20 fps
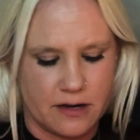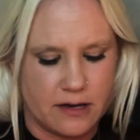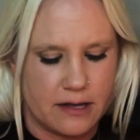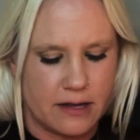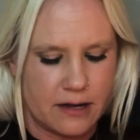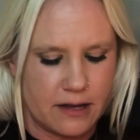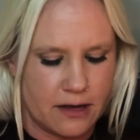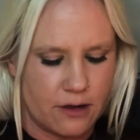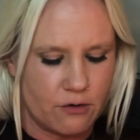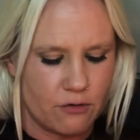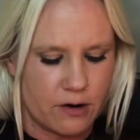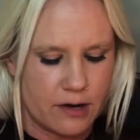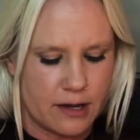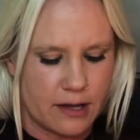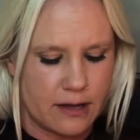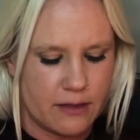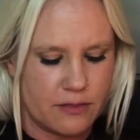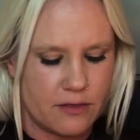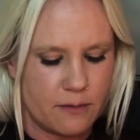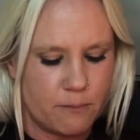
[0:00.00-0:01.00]

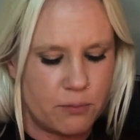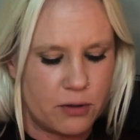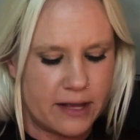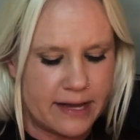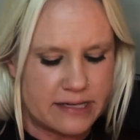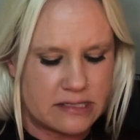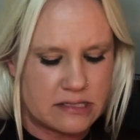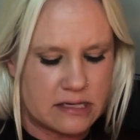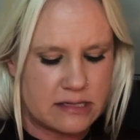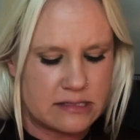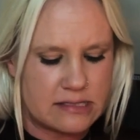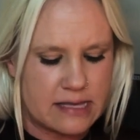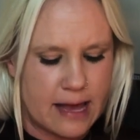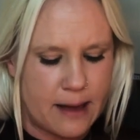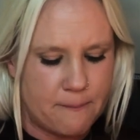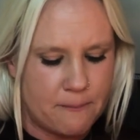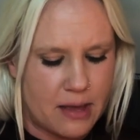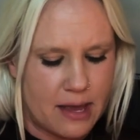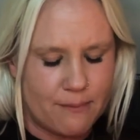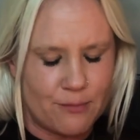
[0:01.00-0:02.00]
nitty-gritty, the places
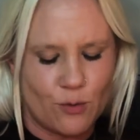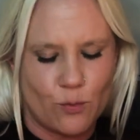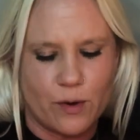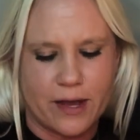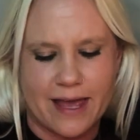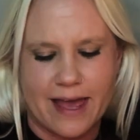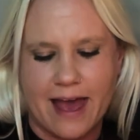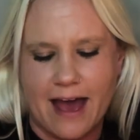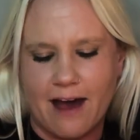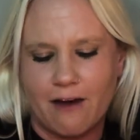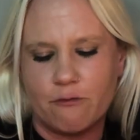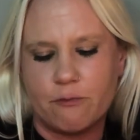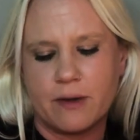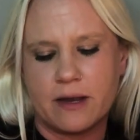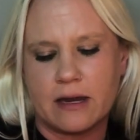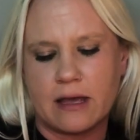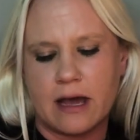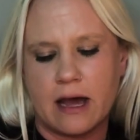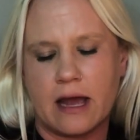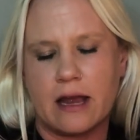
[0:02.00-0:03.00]
that maybe we have
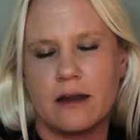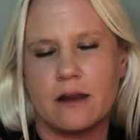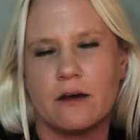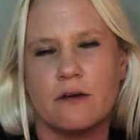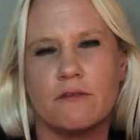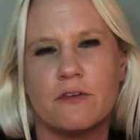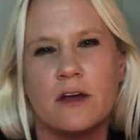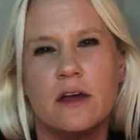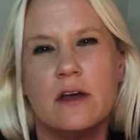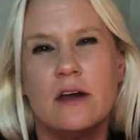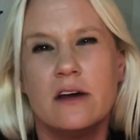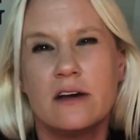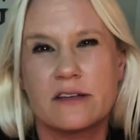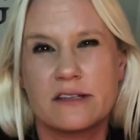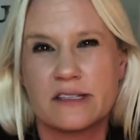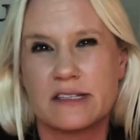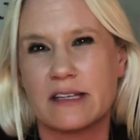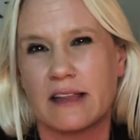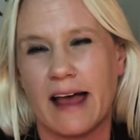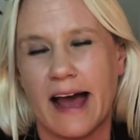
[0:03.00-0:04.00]
been kind of
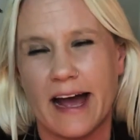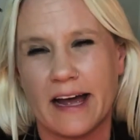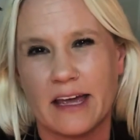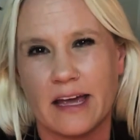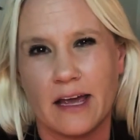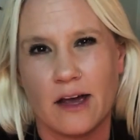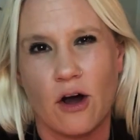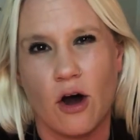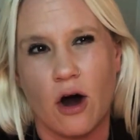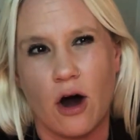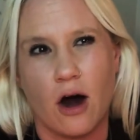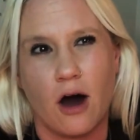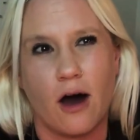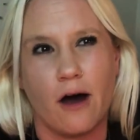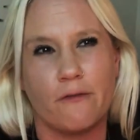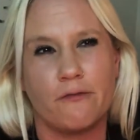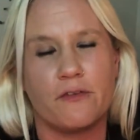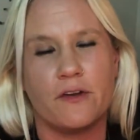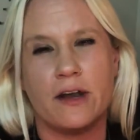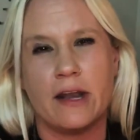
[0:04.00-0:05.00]
slacking
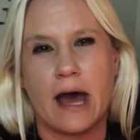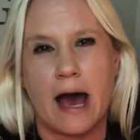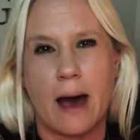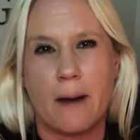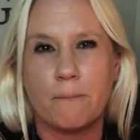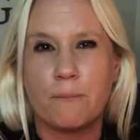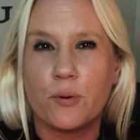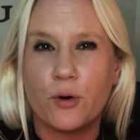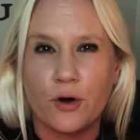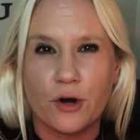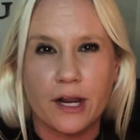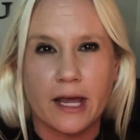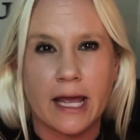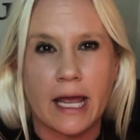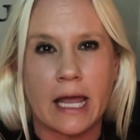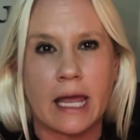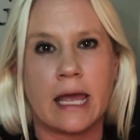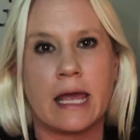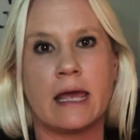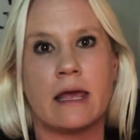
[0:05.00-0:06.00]
off, not
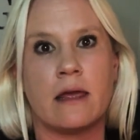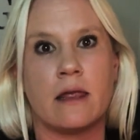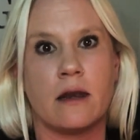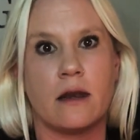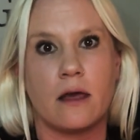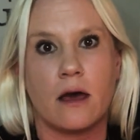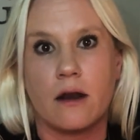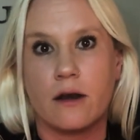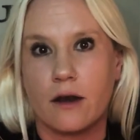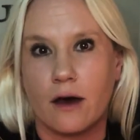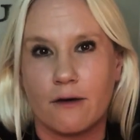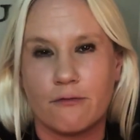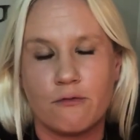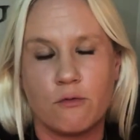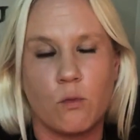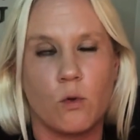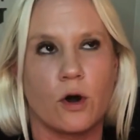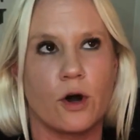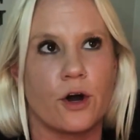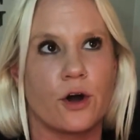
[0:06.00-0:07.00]
putting in
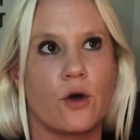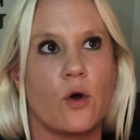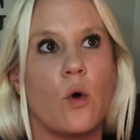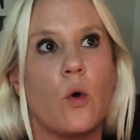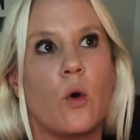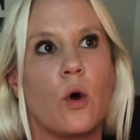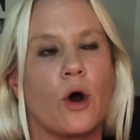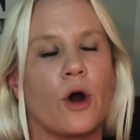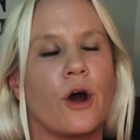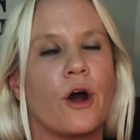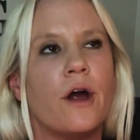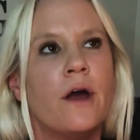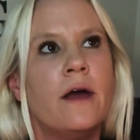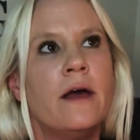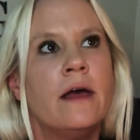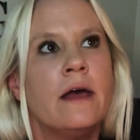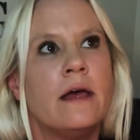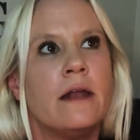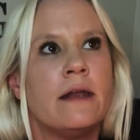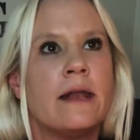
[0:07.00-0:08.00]
enough work, or
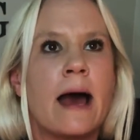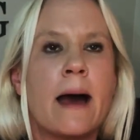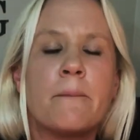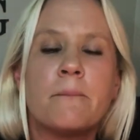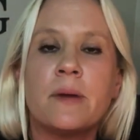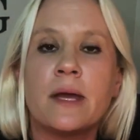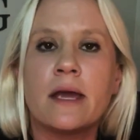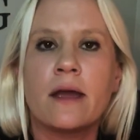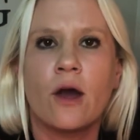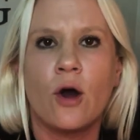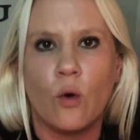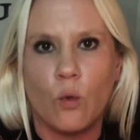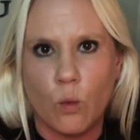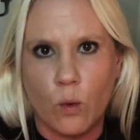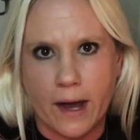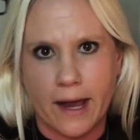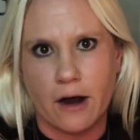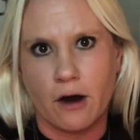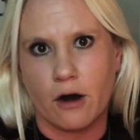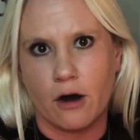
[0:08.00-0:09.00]
not being
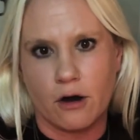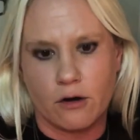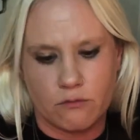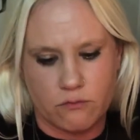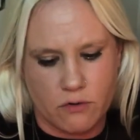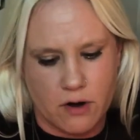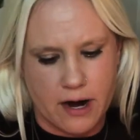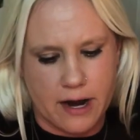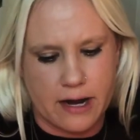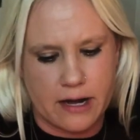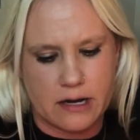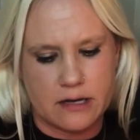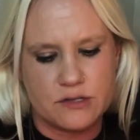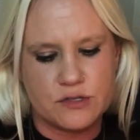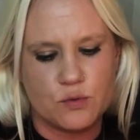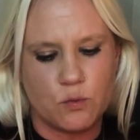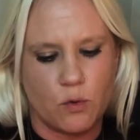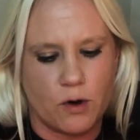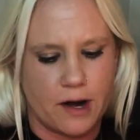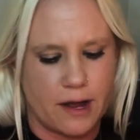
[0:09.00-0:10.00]
aware, right,
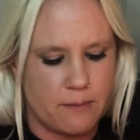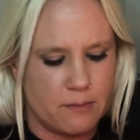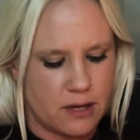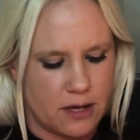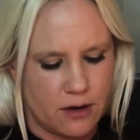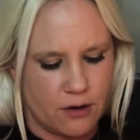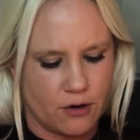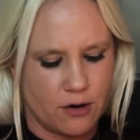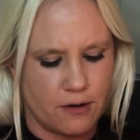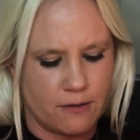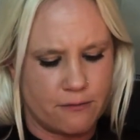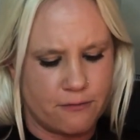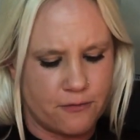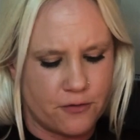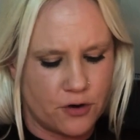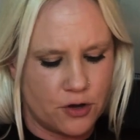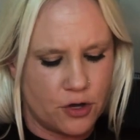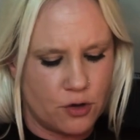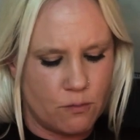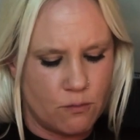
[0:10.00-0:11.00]
is what I'm hearing
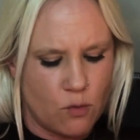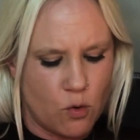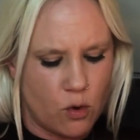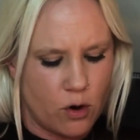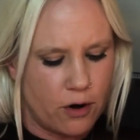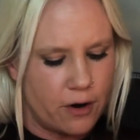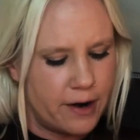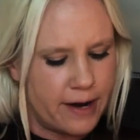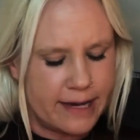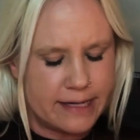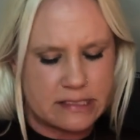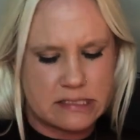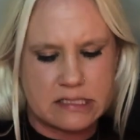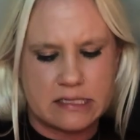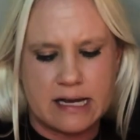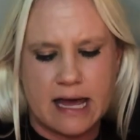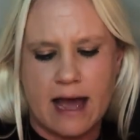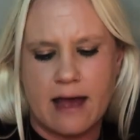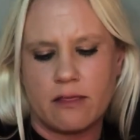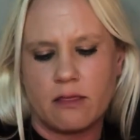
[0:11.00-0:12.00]
for you more. It's
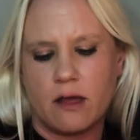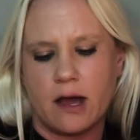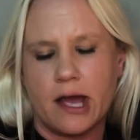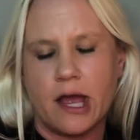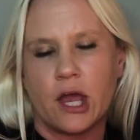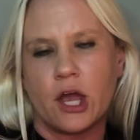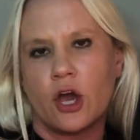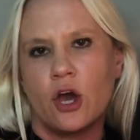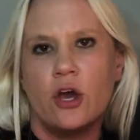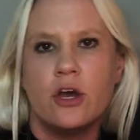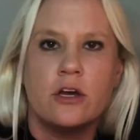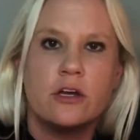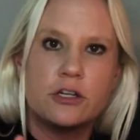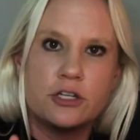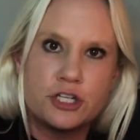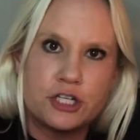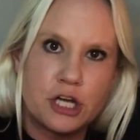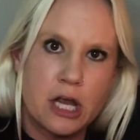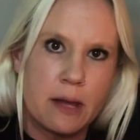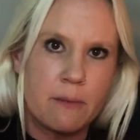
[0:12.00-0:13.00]
not like,
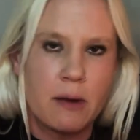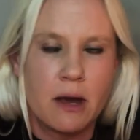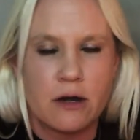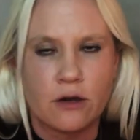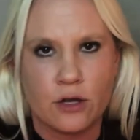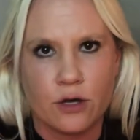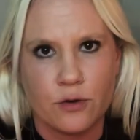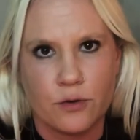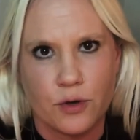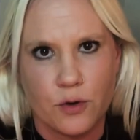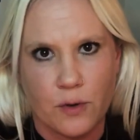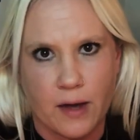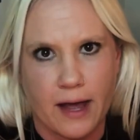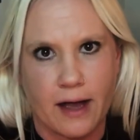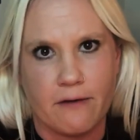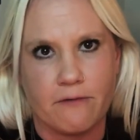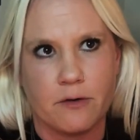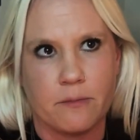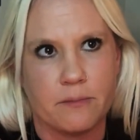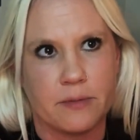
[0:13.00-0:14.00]
shame on you, you
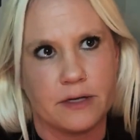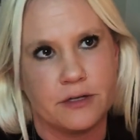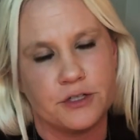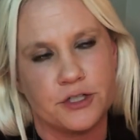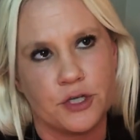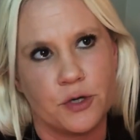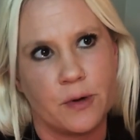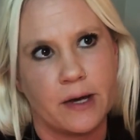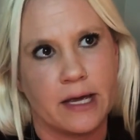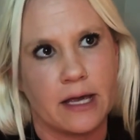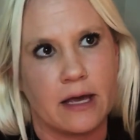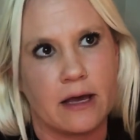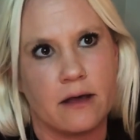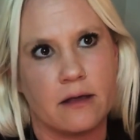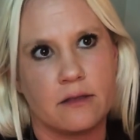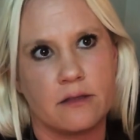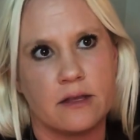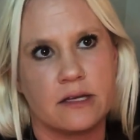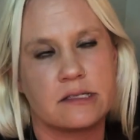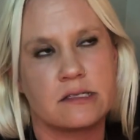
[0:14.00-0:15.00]
haven't been doing
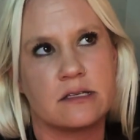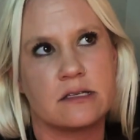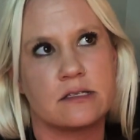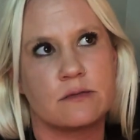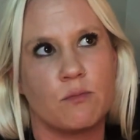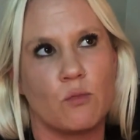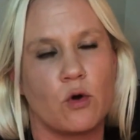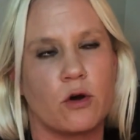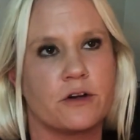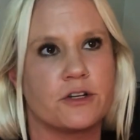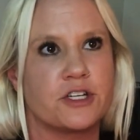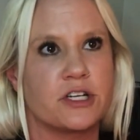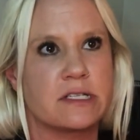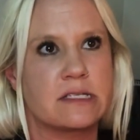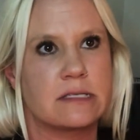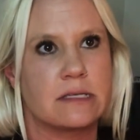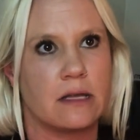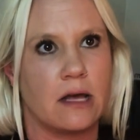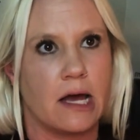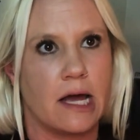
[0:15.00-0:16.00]
it. This is more
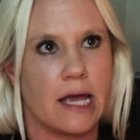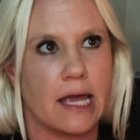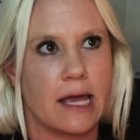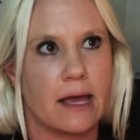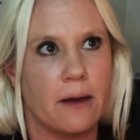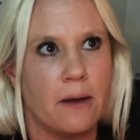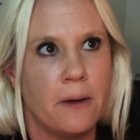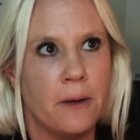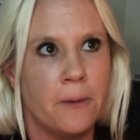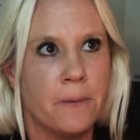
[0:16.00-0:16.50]
just like